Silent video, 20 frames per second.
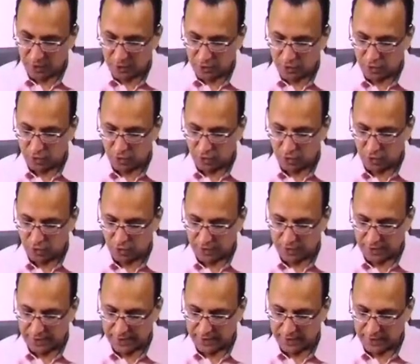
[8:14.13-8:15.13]
So you are
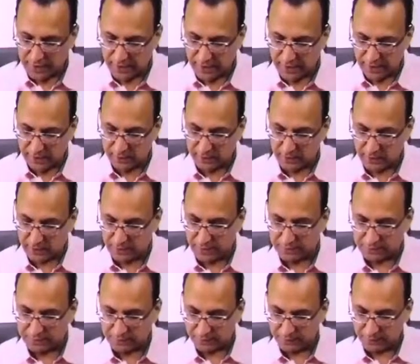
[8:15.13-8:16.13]
telling that
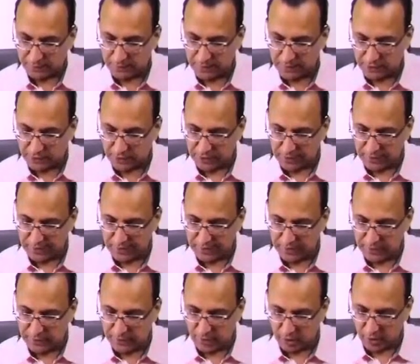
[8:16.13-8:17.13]
this
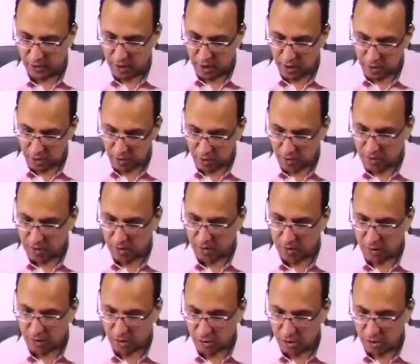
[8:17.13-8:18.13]
is the